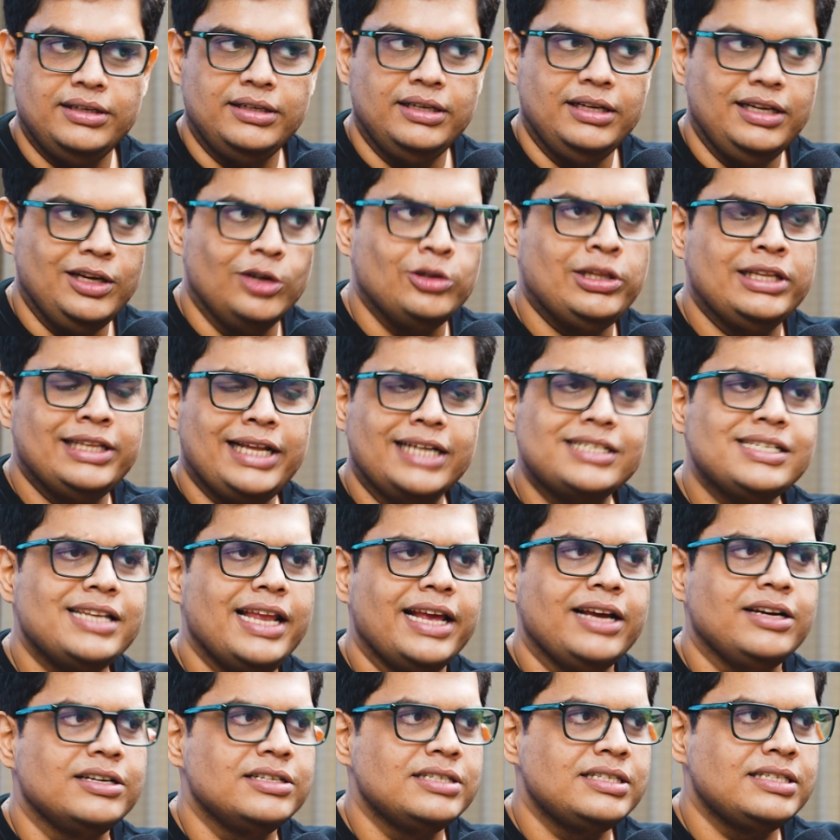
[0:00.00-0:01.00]
You think that's
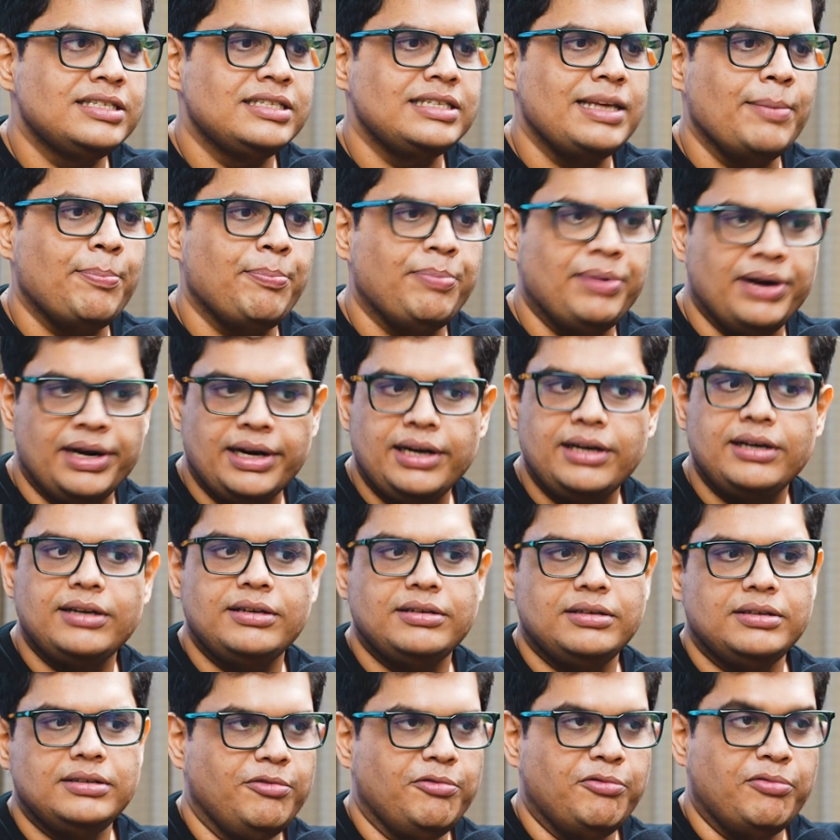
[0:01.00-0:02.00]
like a separate
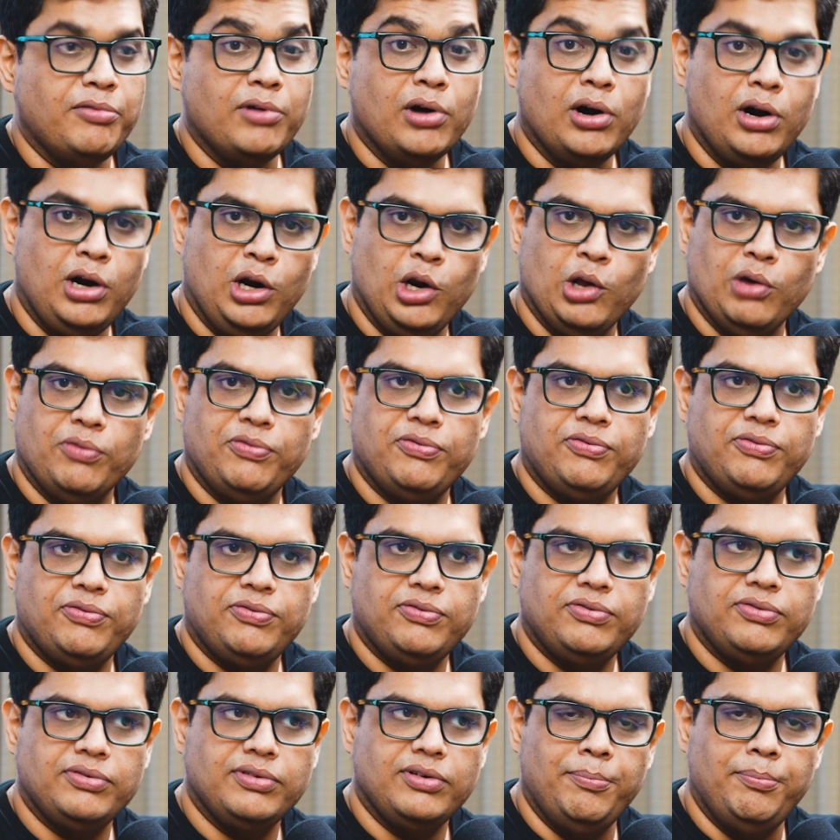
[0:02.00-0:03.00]
world
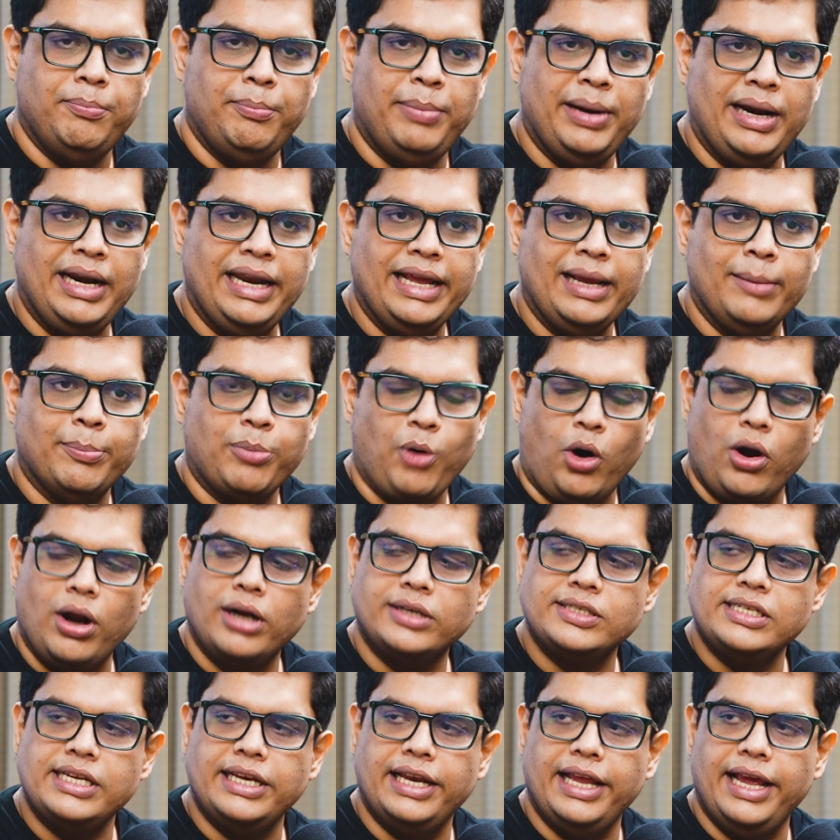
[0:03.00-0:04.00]
of building
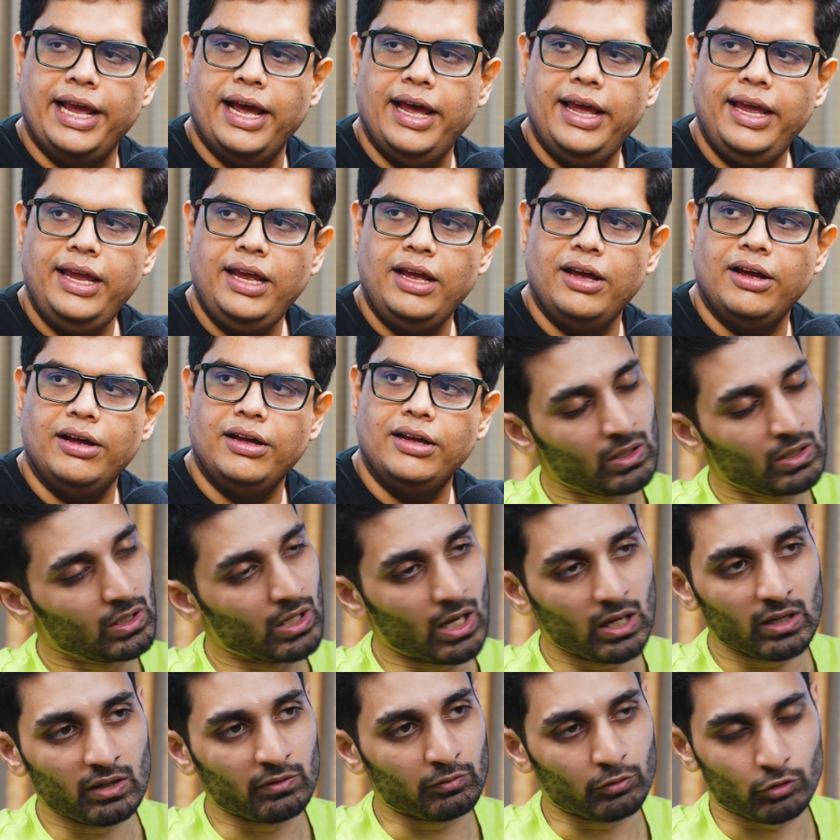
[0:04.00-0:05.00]
products in AI?
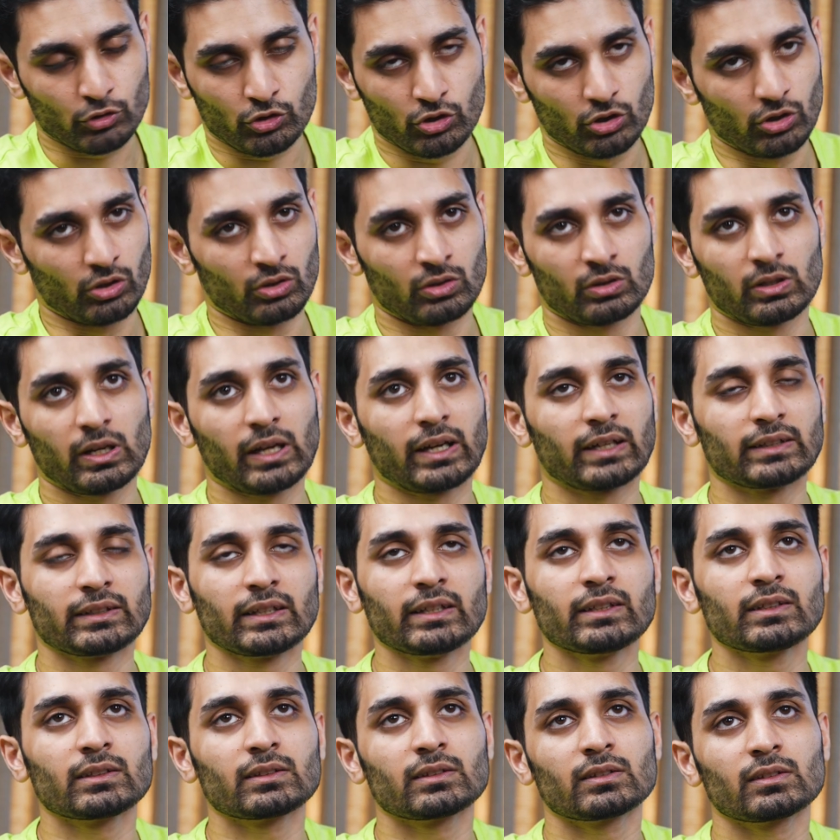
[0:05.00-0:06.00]
Yeah, for sure. Like, I
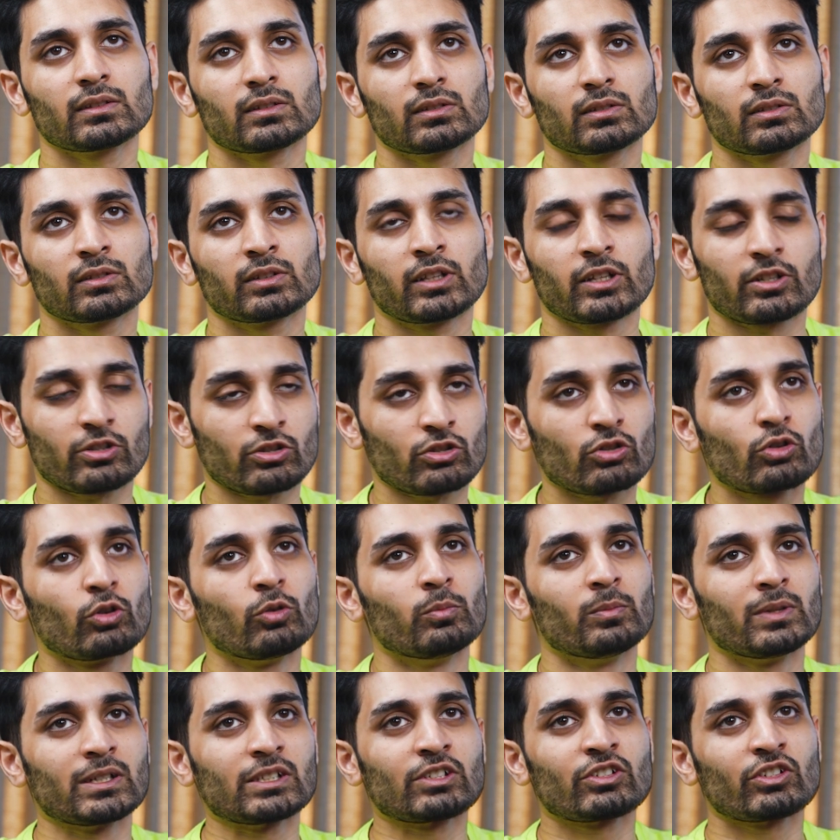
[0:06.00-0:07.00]
think there is so
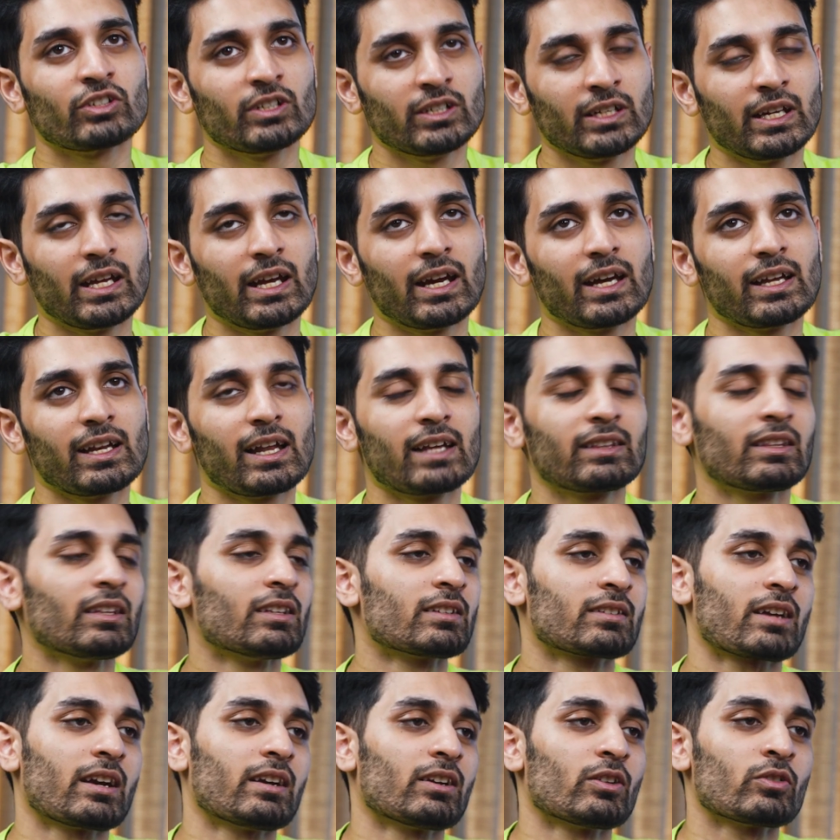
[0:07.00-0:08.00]
much in AI. I
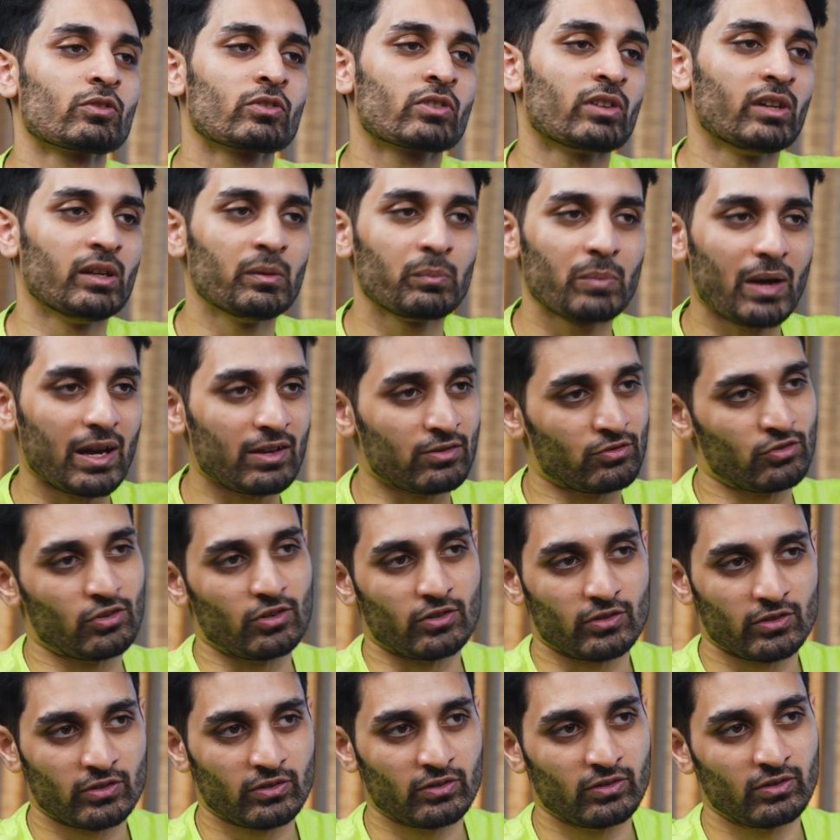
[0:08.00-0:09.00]
think right now is green
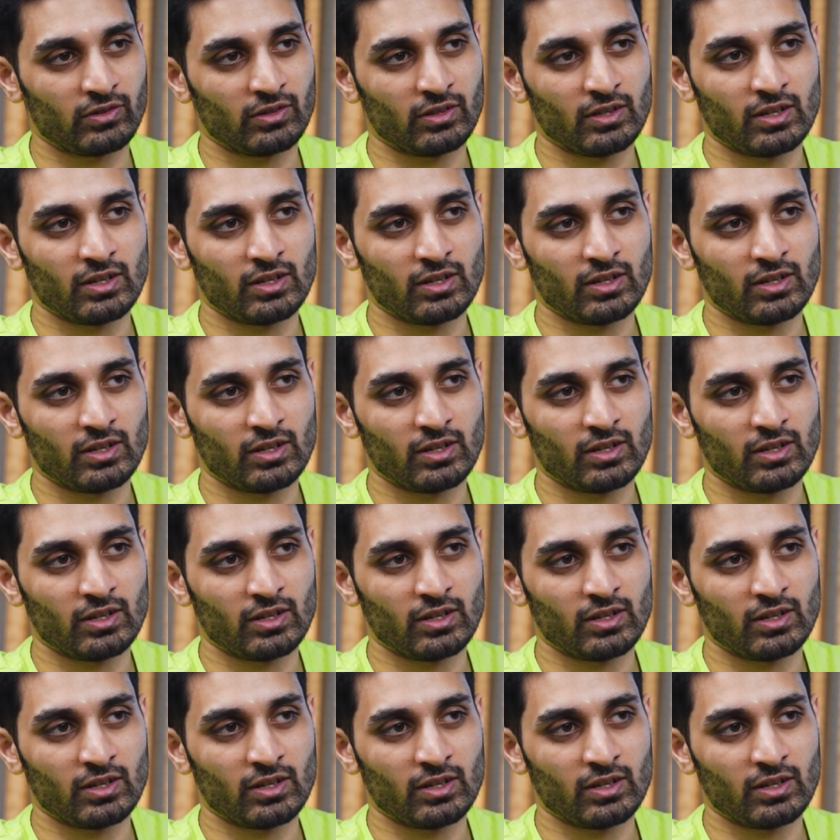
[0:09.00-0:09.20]
pastures.